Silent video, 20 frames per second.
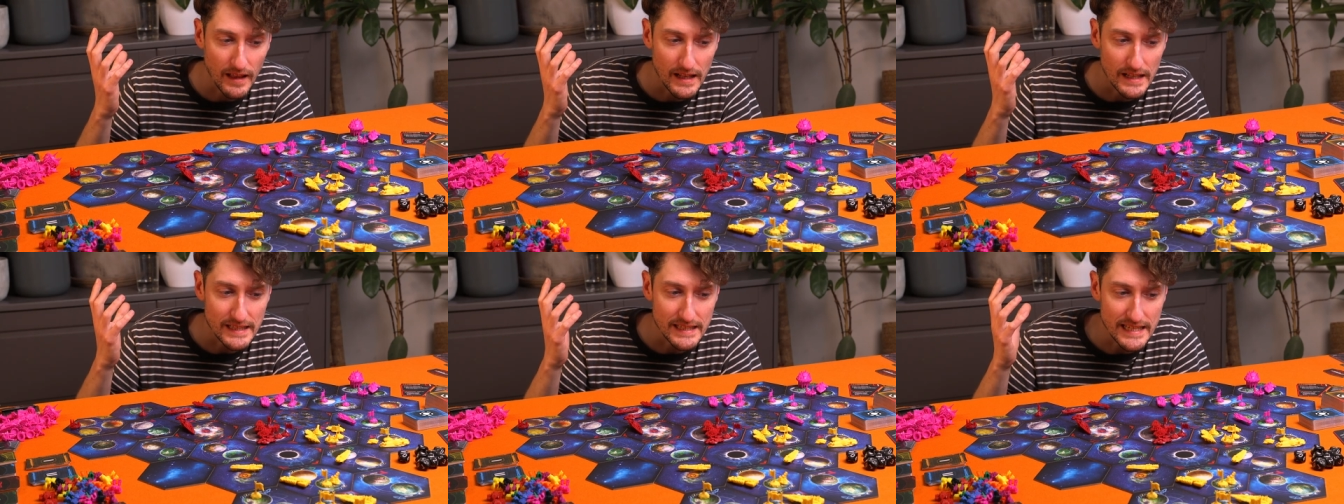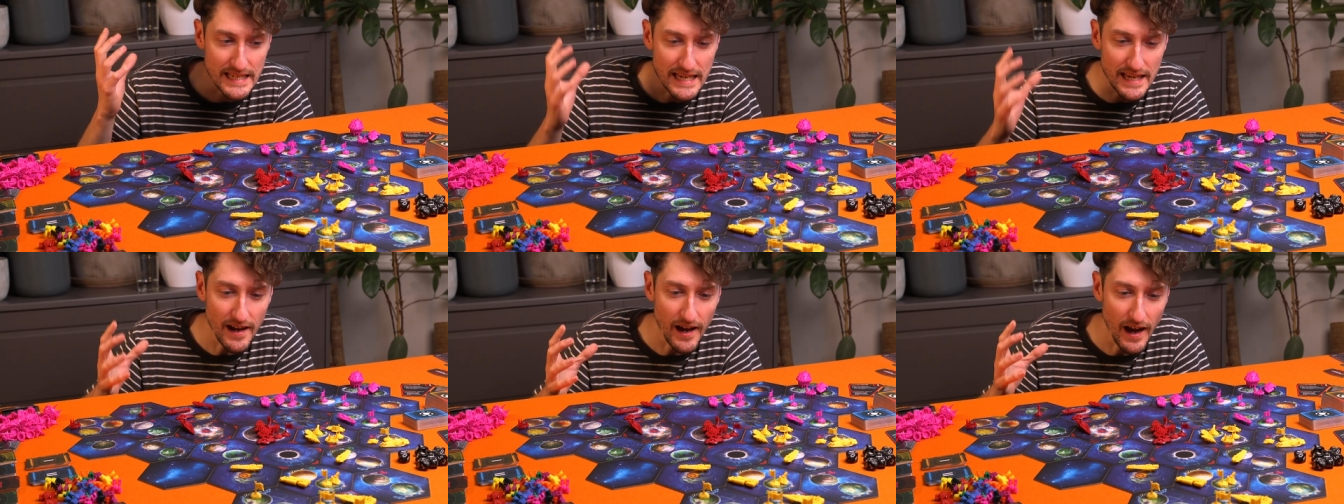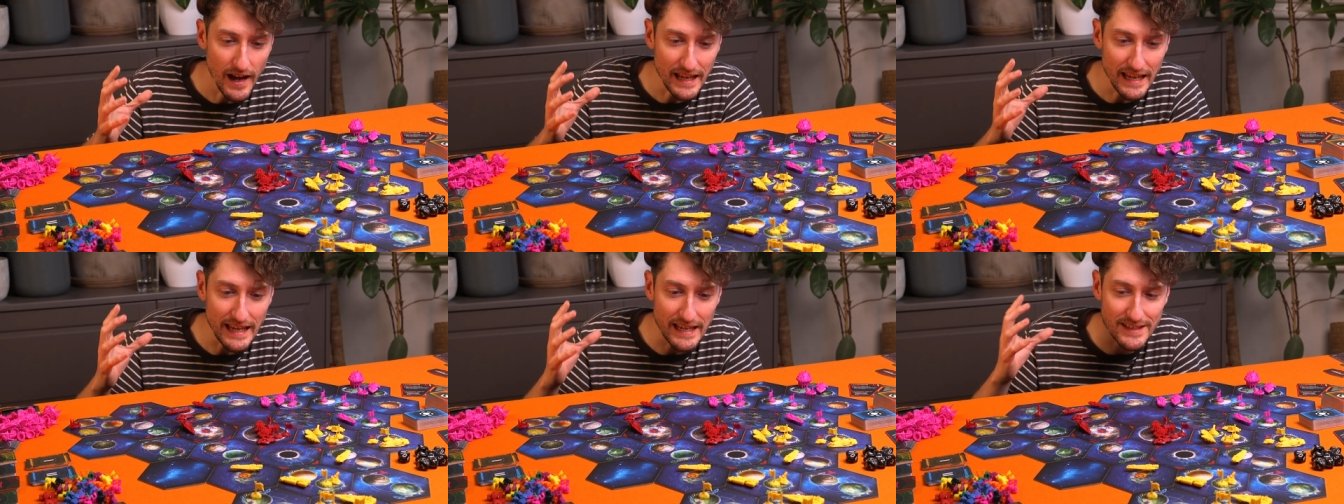TI
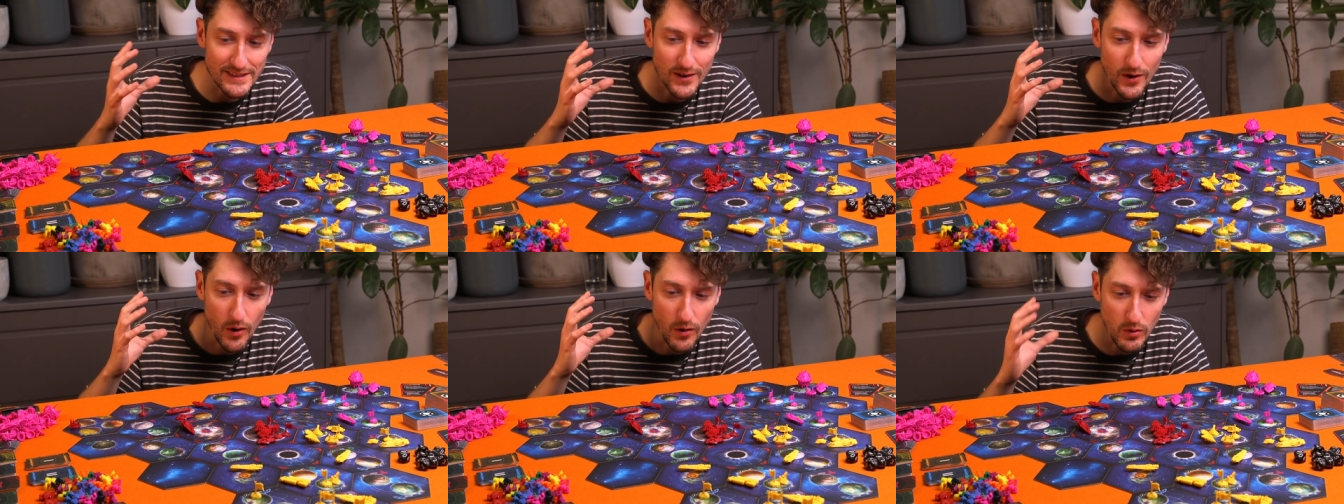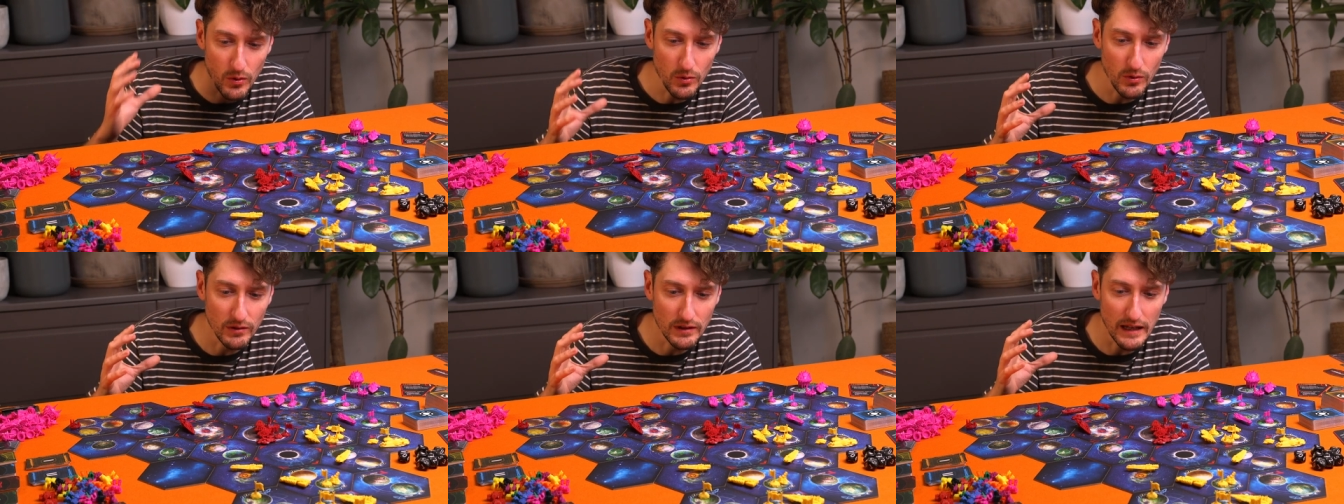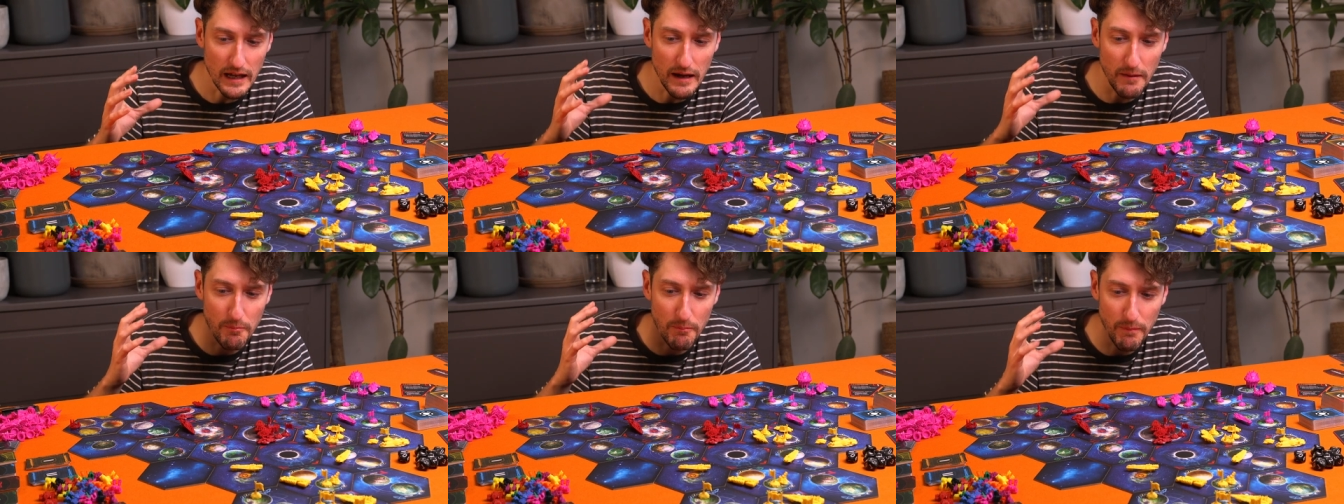is
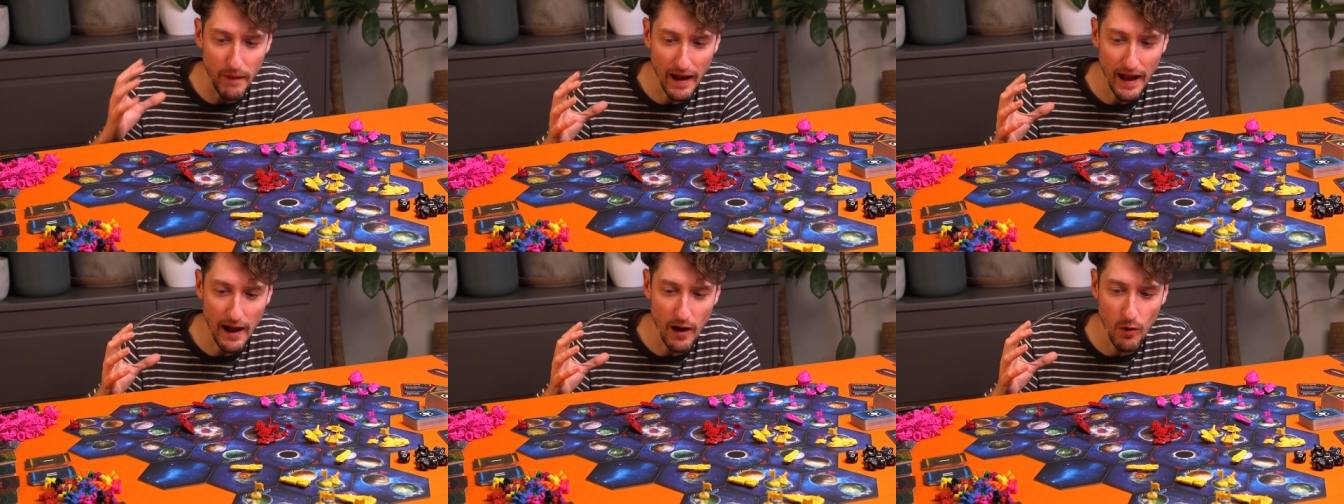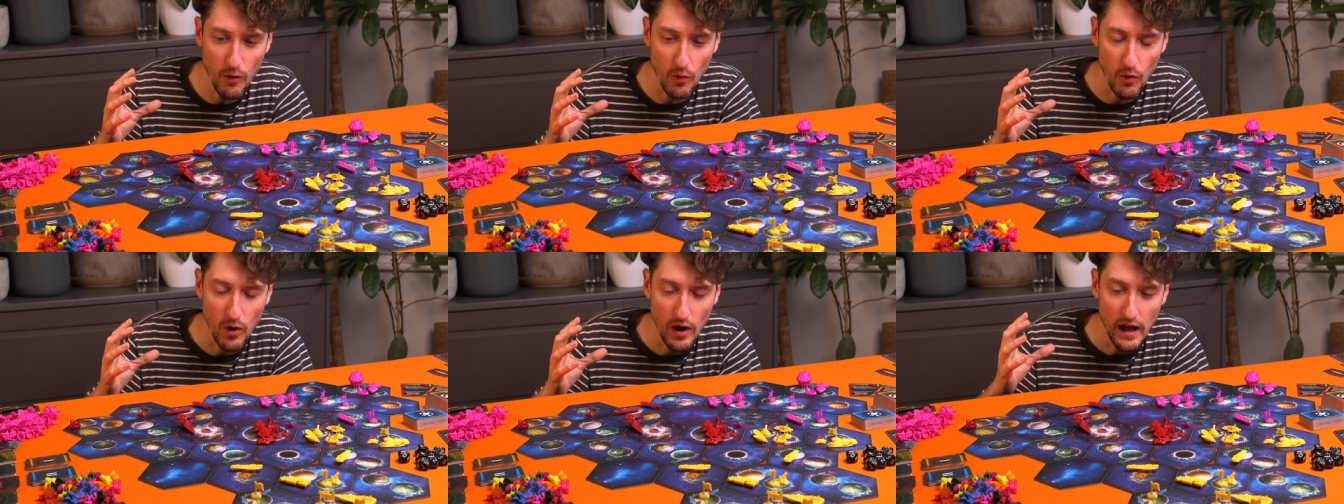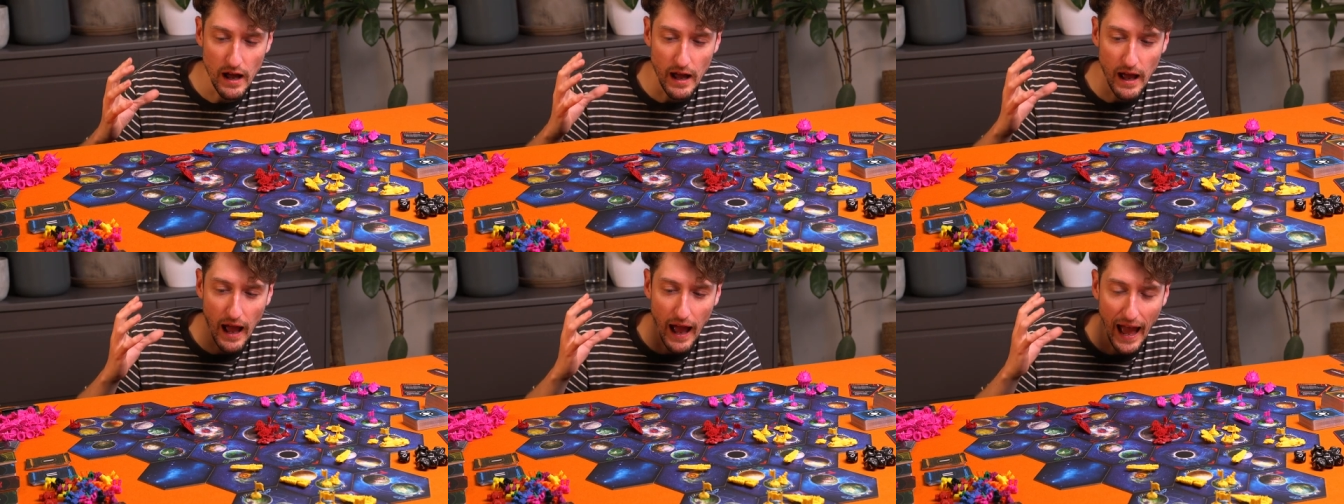all about
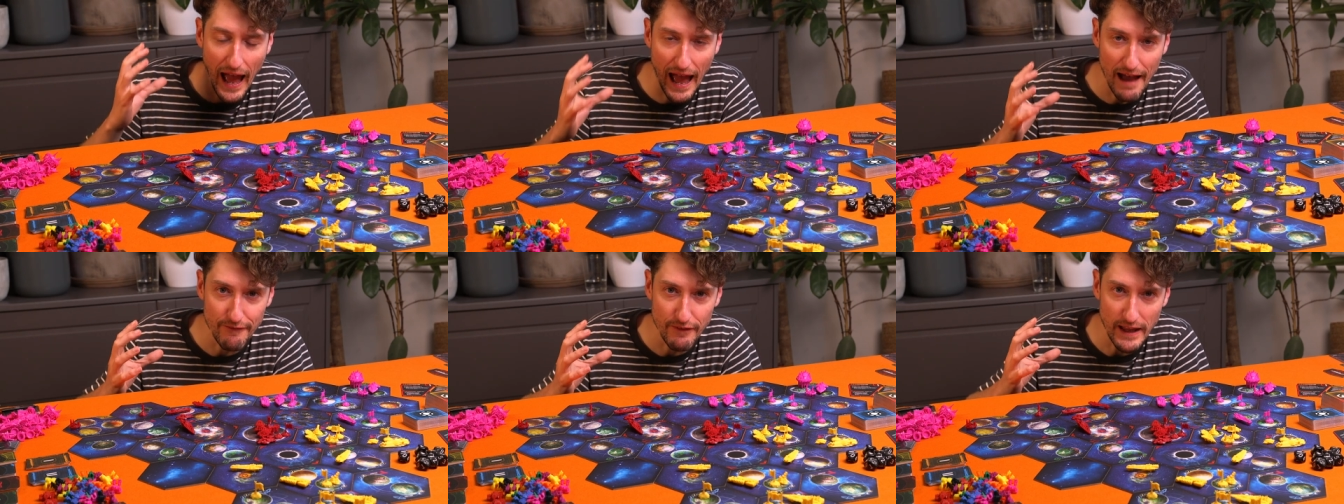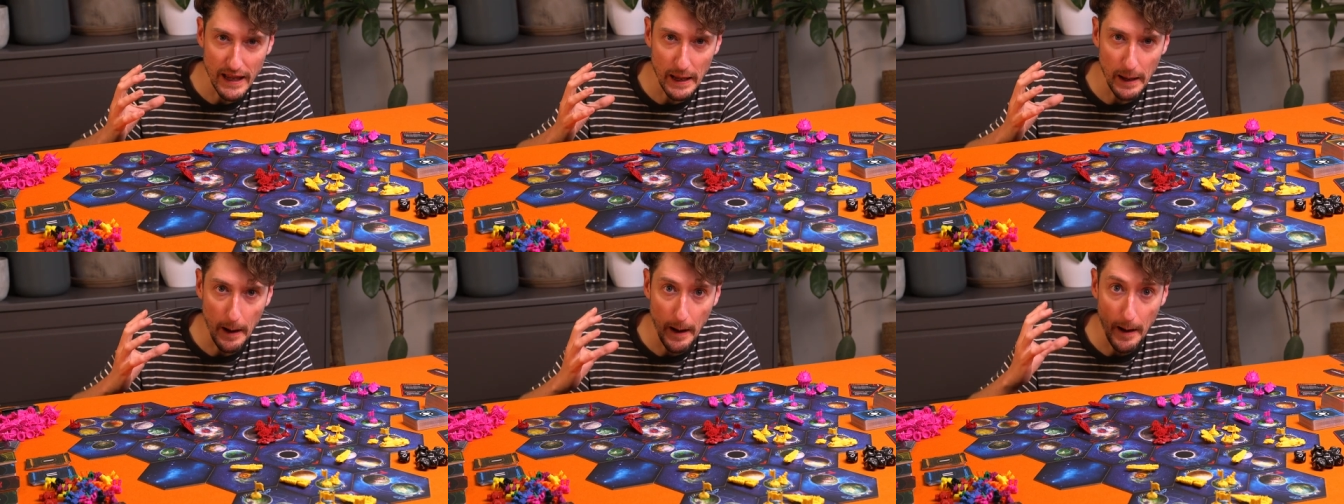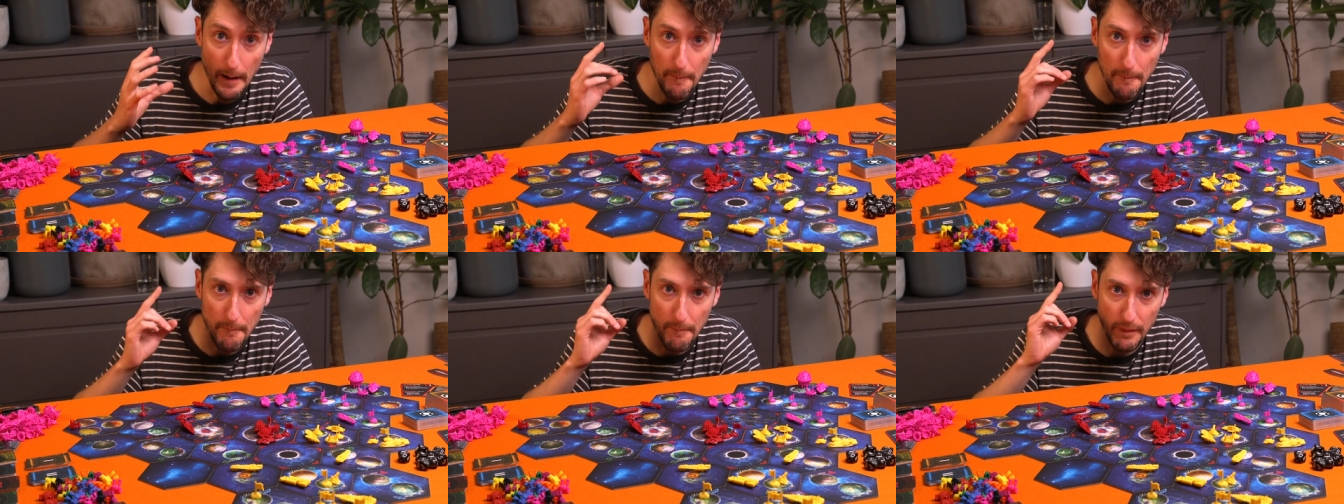having
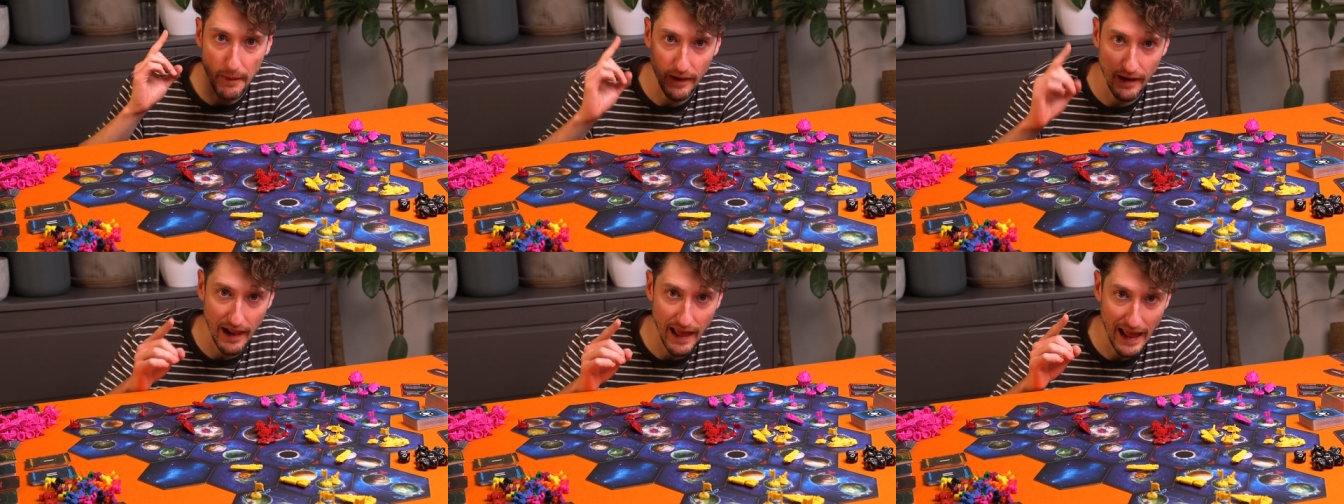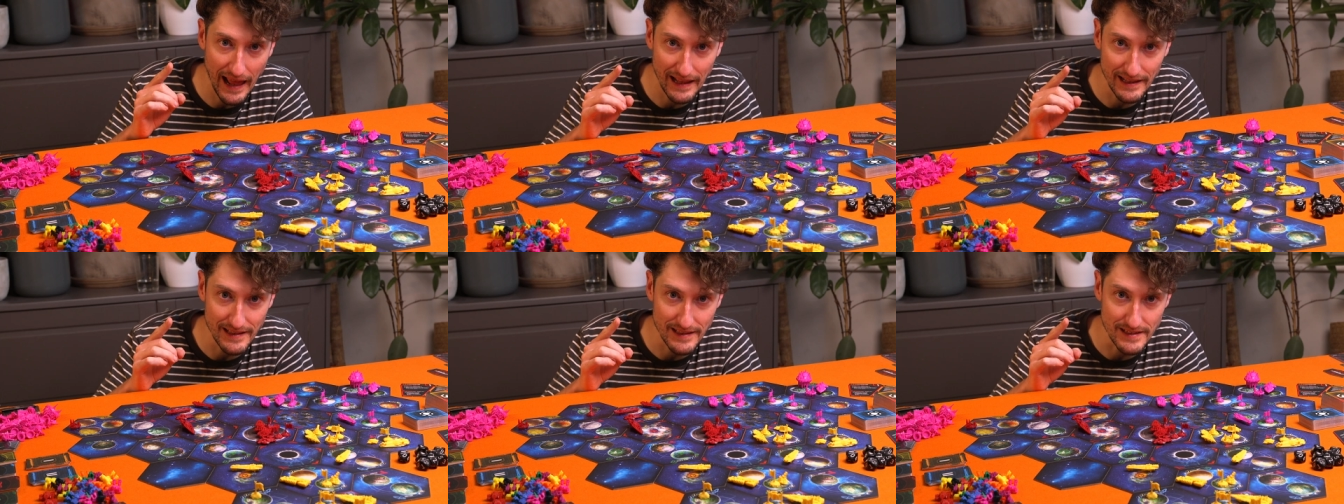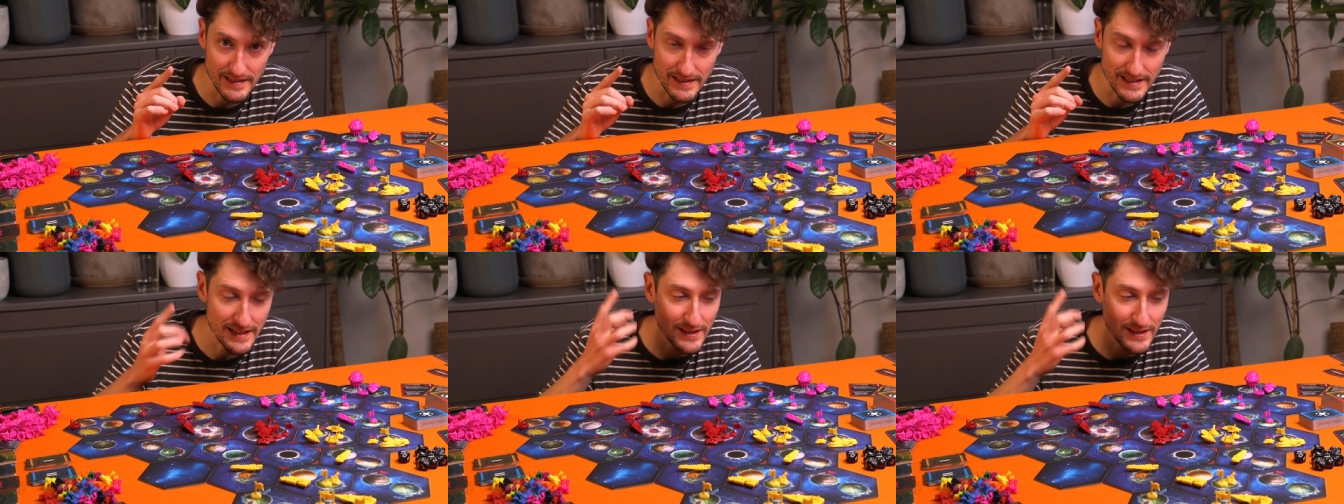plans.